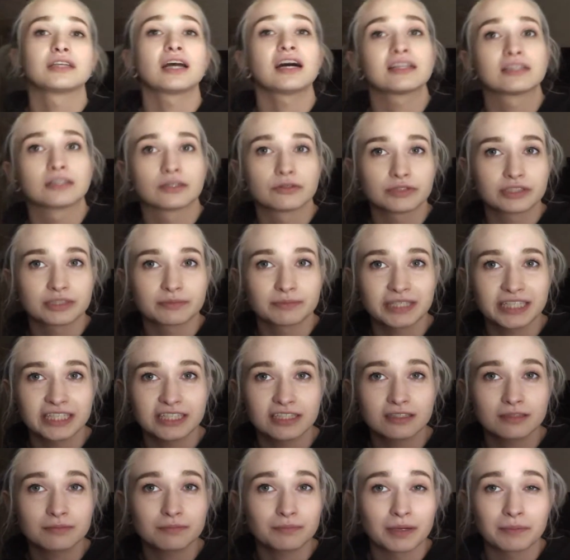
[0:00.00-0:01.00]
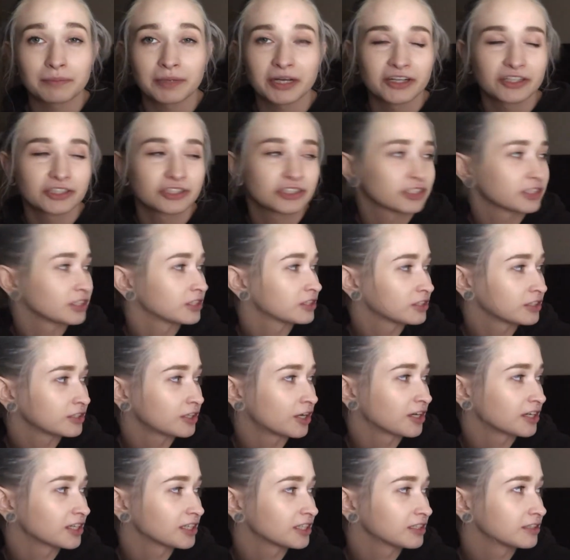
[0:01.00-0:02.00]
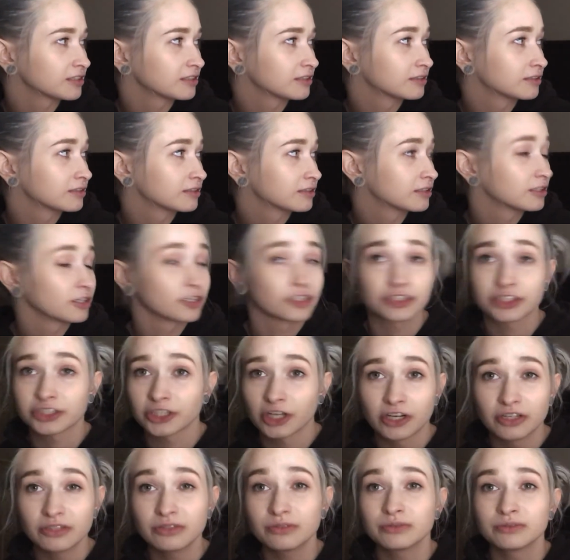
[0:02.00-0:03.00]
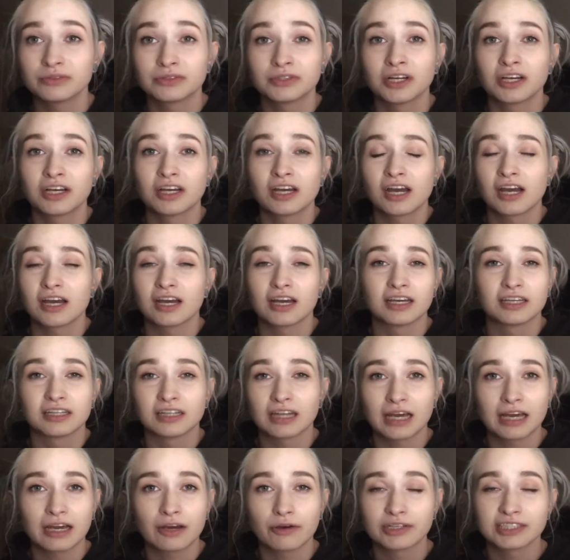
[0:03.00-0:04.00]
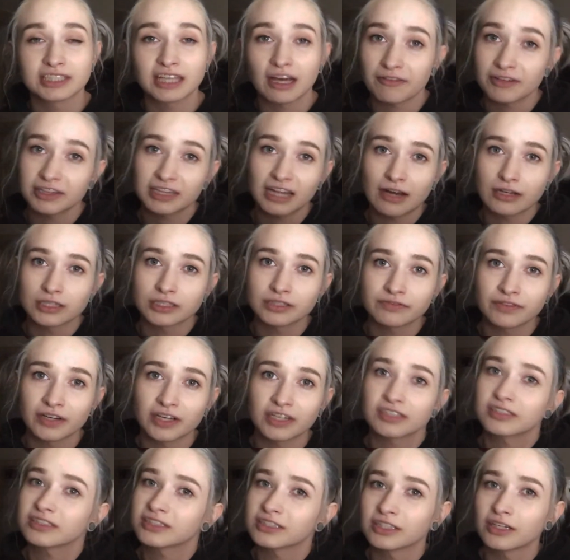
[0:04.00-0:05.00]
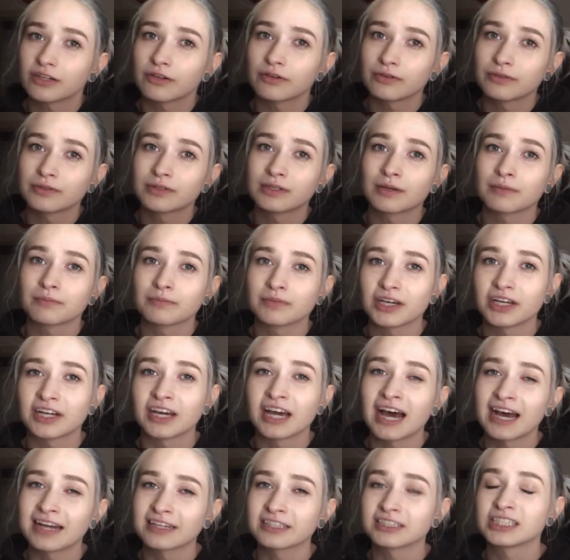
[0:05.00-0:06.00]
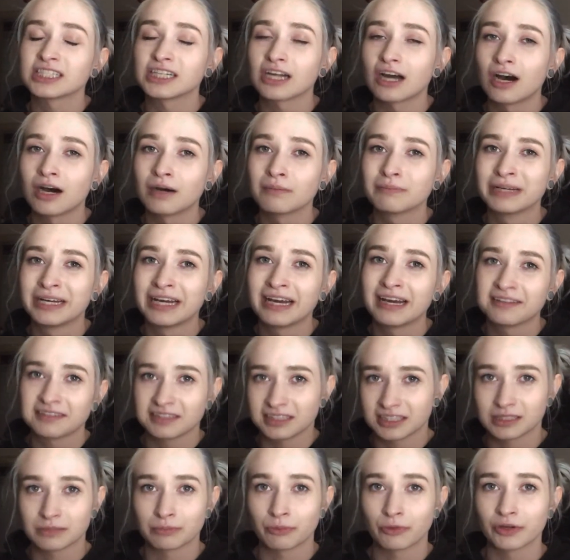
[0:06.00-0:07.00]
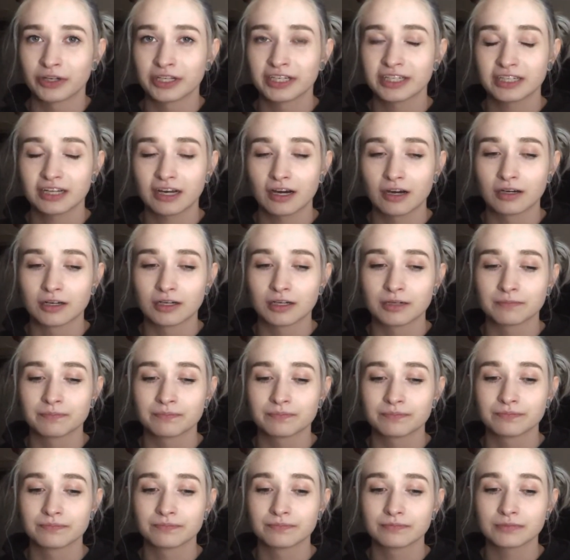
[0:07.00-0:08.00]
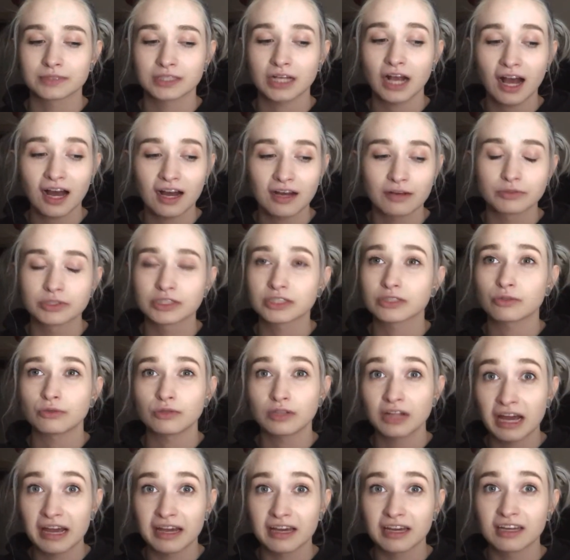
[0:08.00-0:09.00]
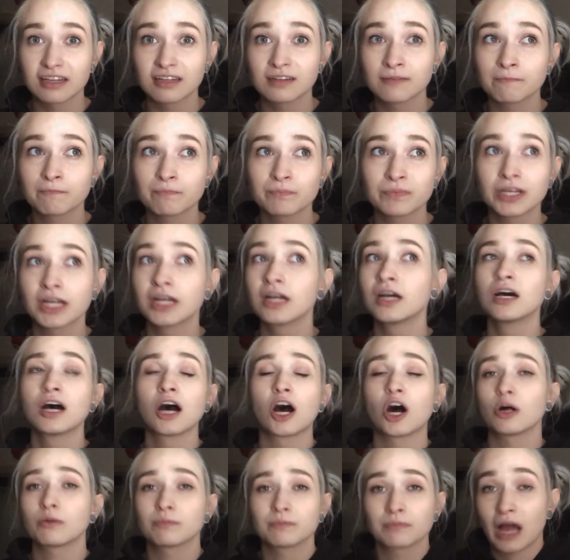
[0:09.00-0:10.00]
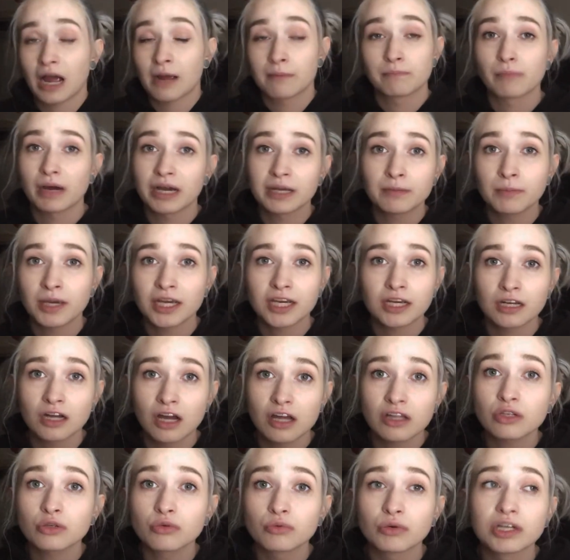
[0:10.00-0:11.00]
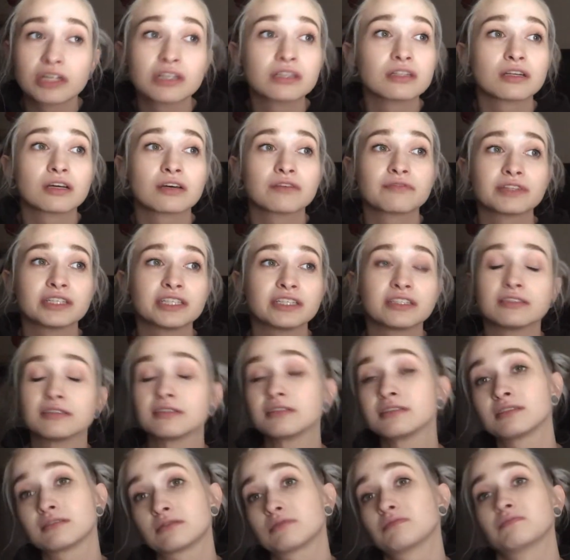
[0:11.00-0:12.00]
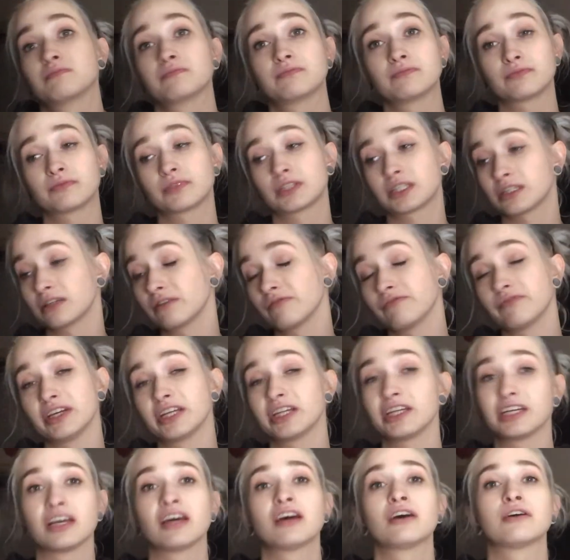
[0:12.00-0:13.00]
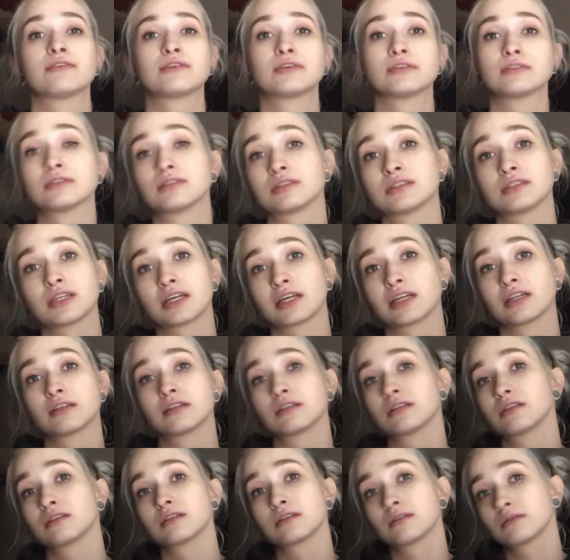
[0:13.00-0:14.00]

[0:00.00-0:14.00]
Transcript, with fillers: yeah, that was me. My parents just started their show, and they always have it loud as fuck, so I'm gonna have to stop at this point. Um, yeah, it was cool hanging. I might make another one of these videos and